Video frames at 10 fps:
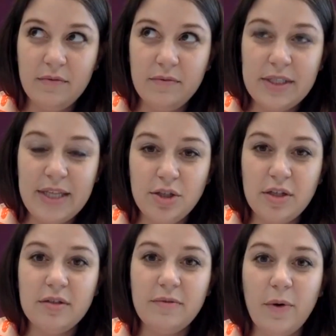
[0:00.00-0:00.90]

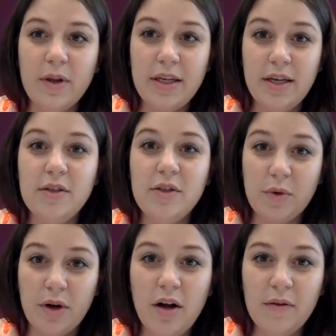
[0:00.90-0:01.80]
sessions for the kids who
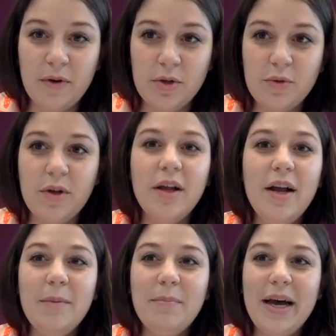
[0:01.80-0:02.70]
are all virtual
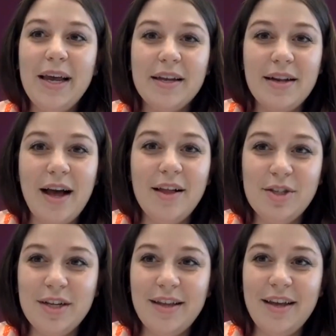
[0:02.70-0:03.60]
by
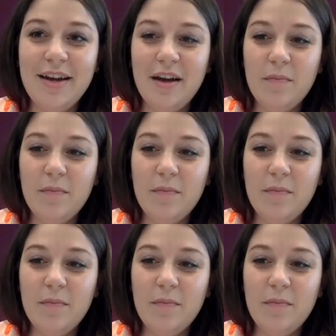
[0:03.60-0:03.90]
acknowledging that